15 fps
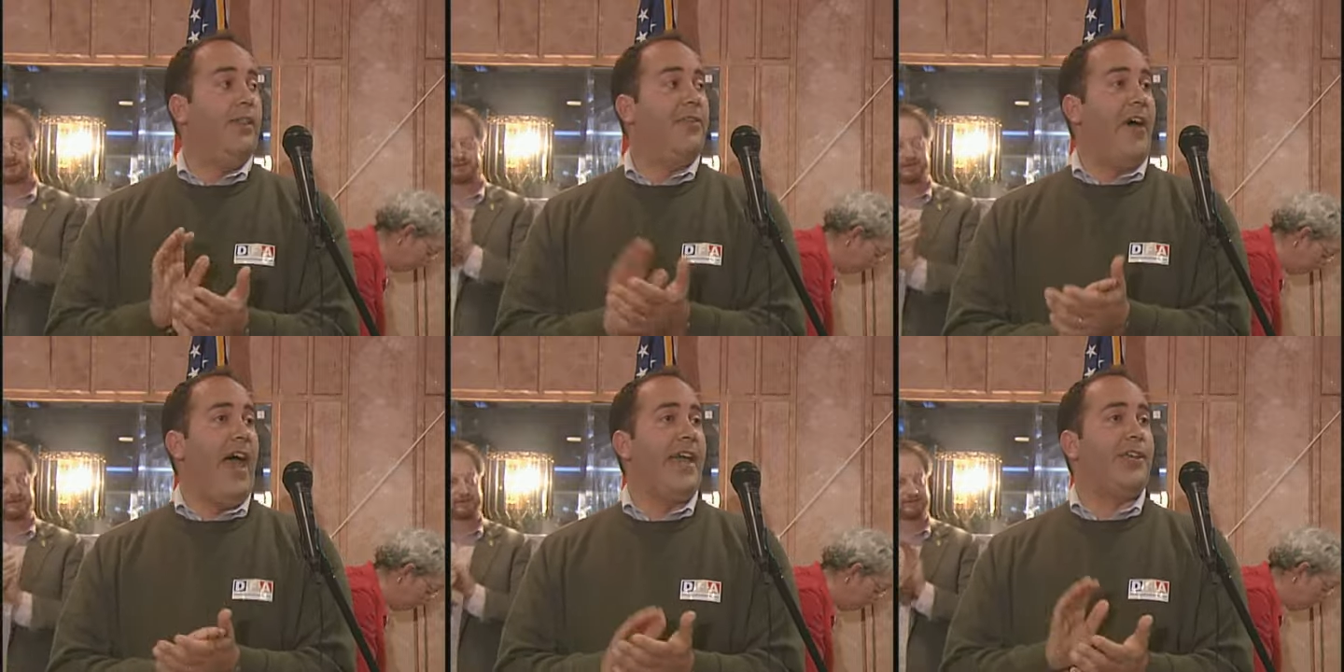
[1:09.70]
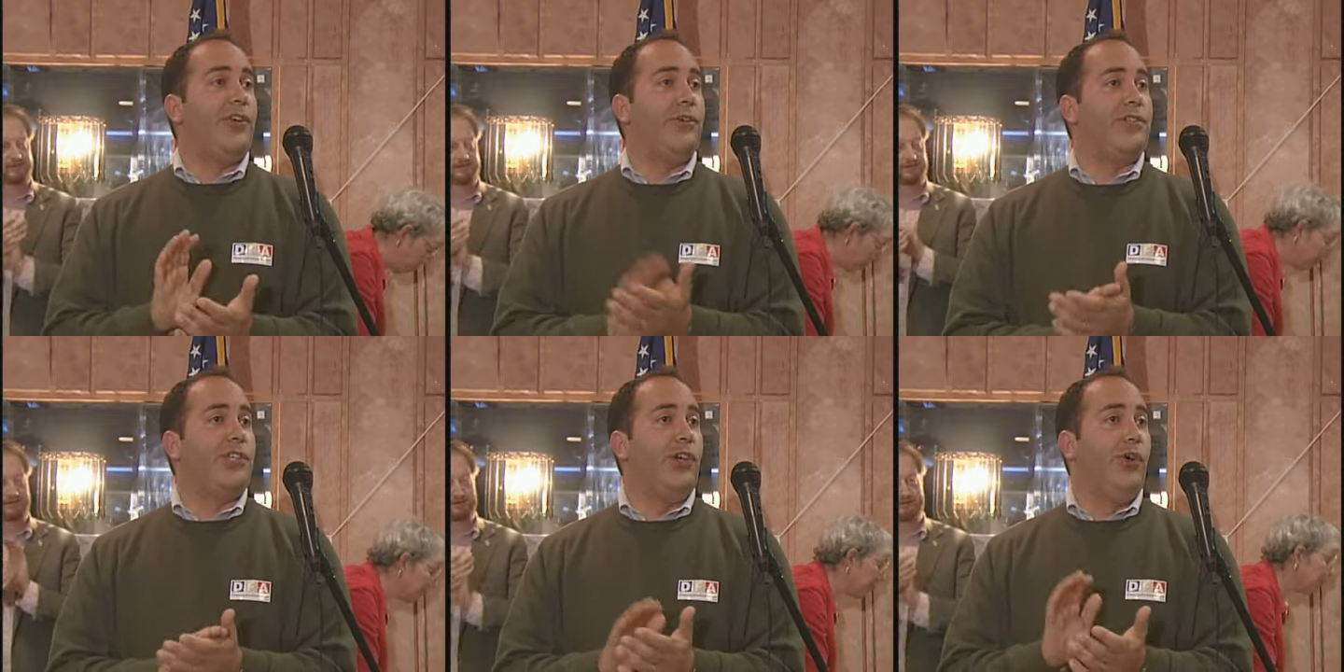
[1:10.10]
thank
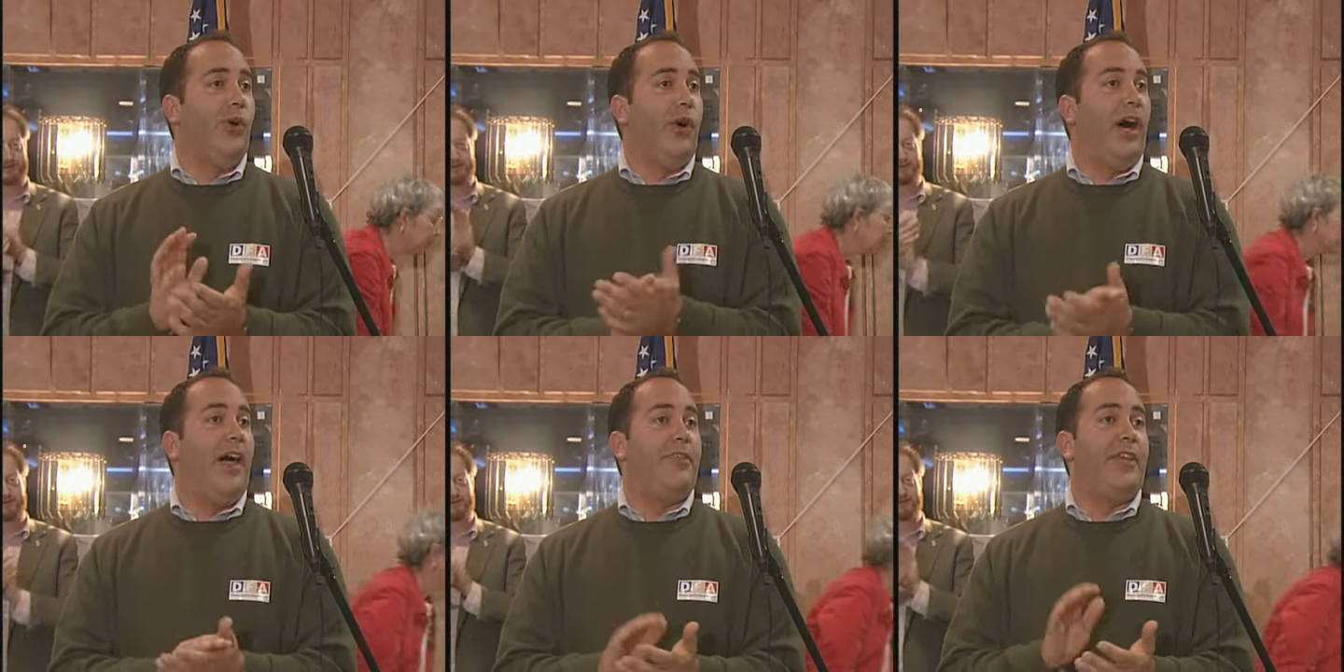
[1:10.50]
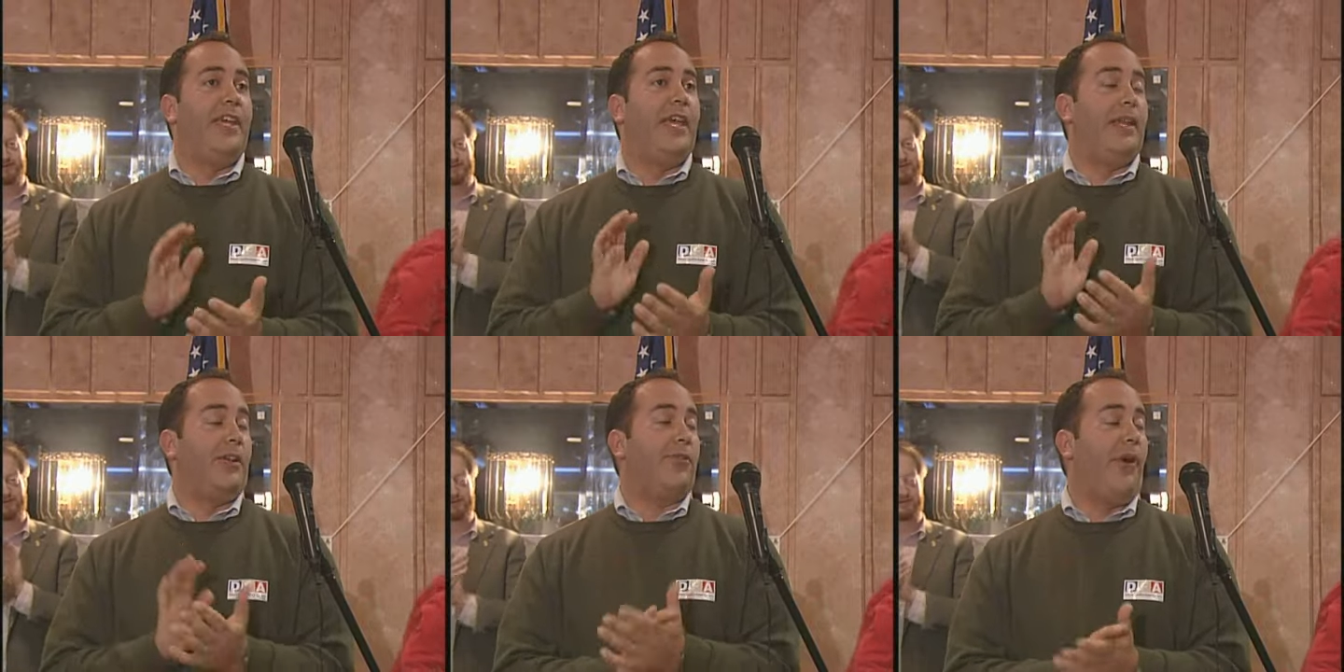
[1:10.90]
you to
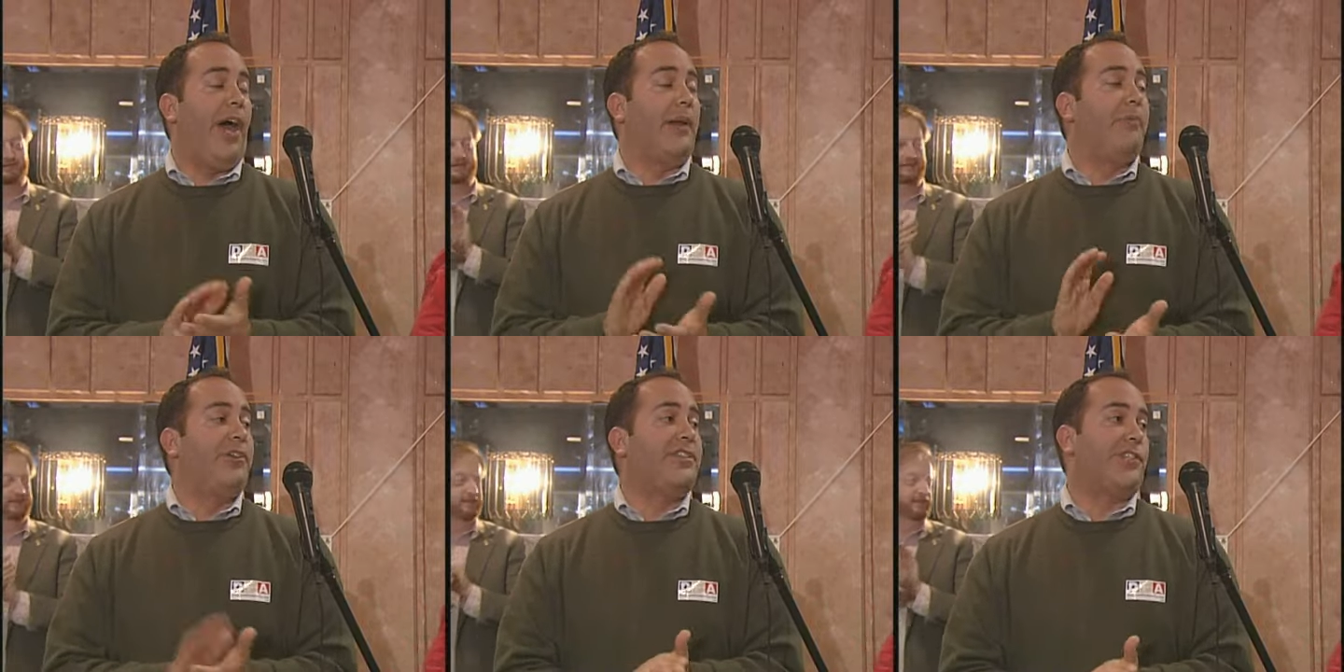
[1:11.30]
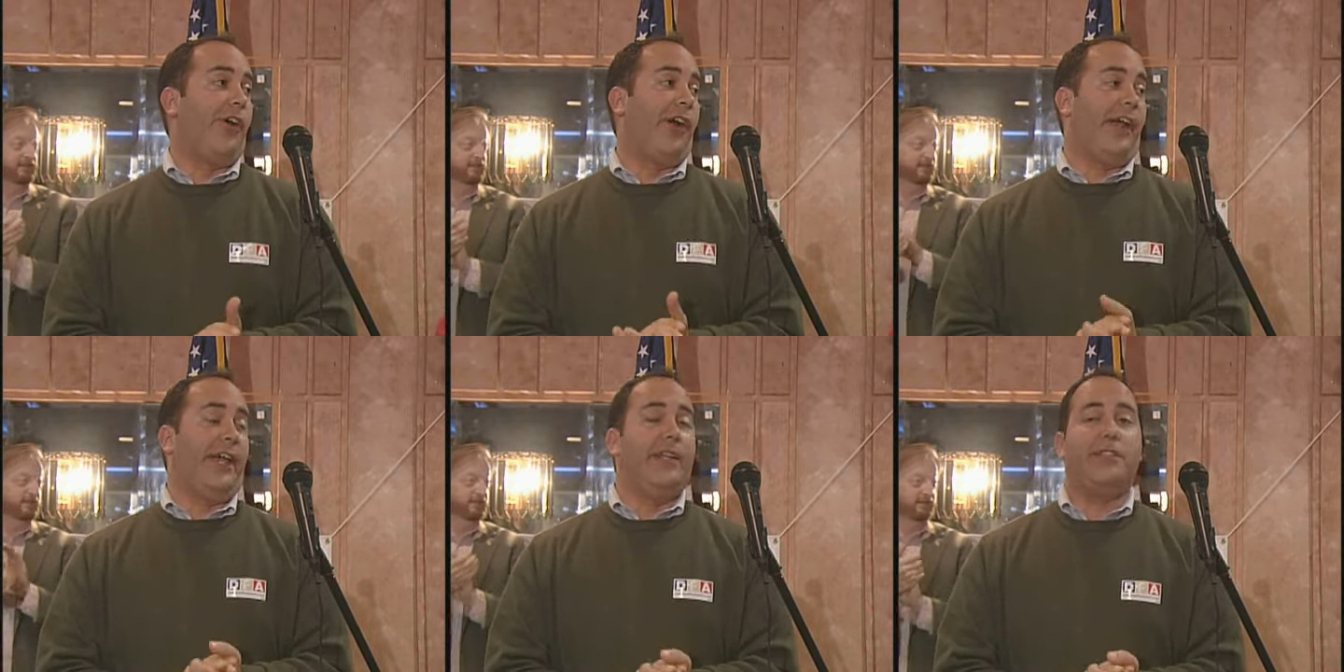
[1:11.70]
the incredible
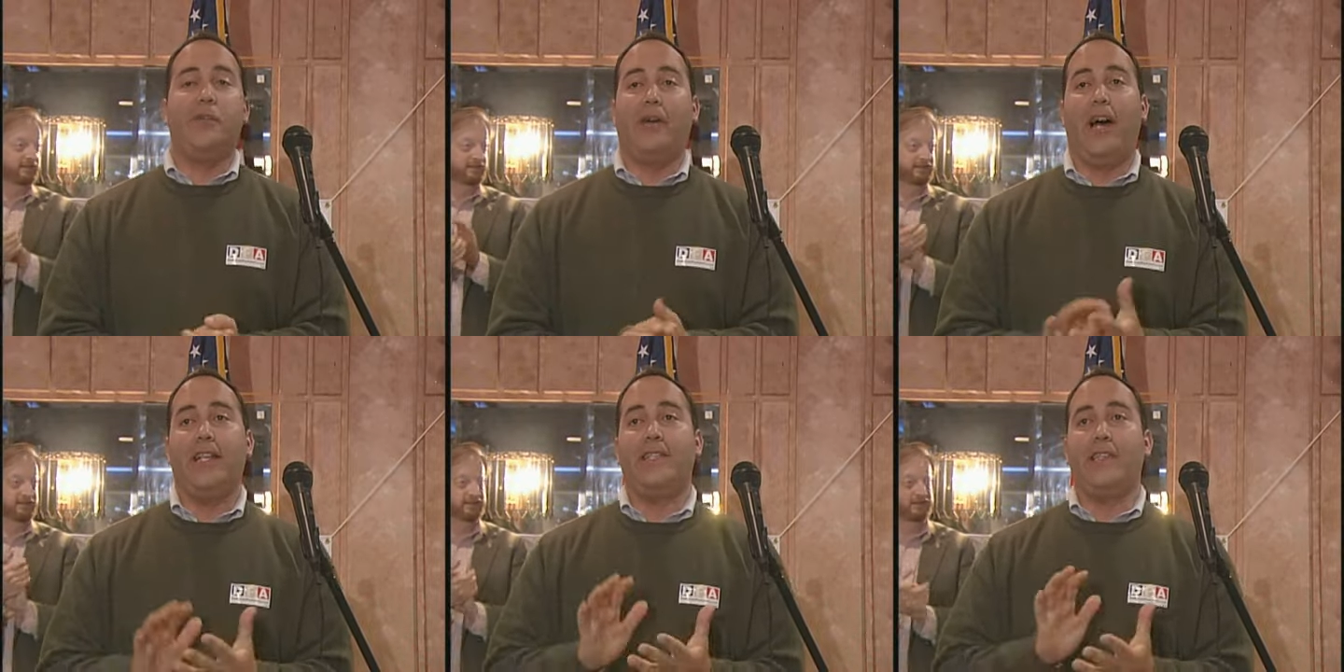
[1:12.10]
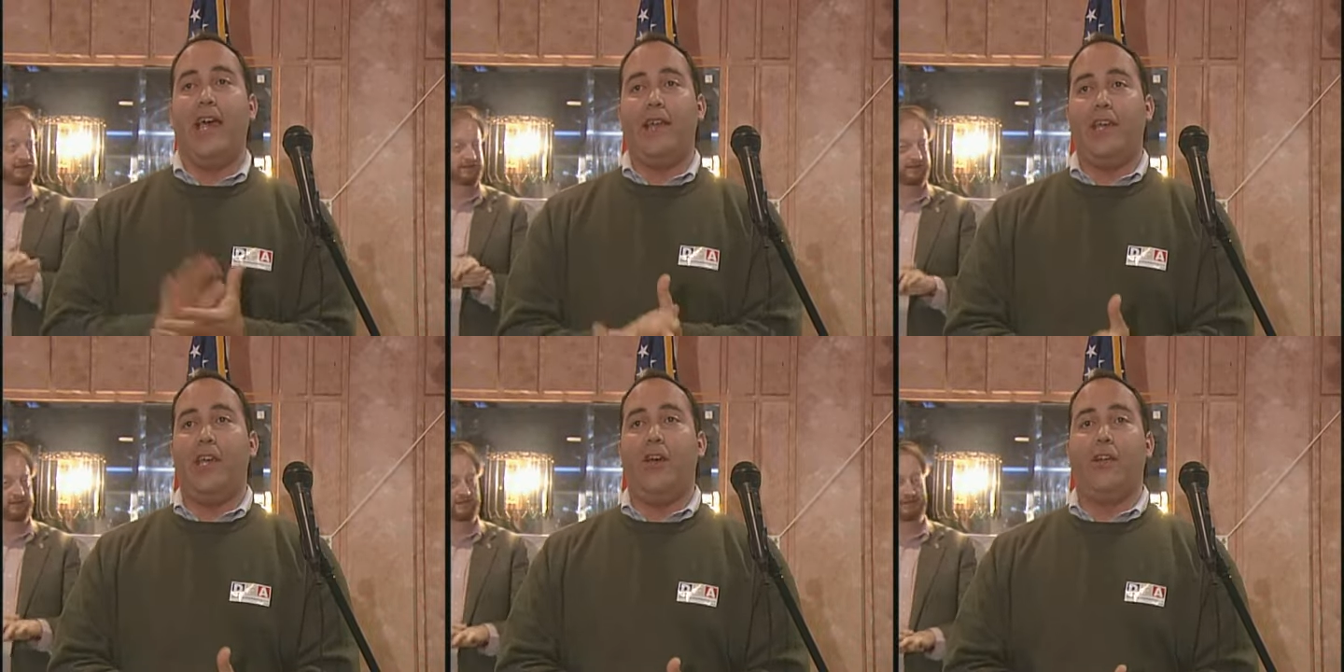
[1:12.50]
surrogates who got
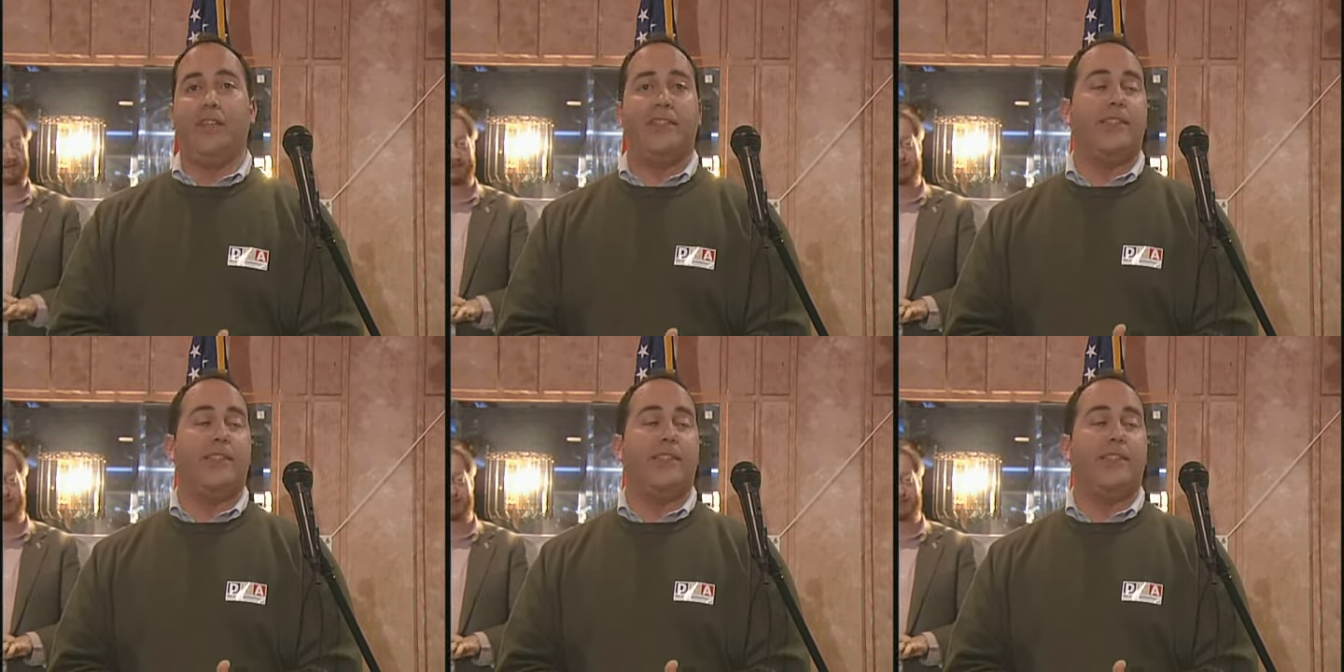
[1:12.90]
sent here to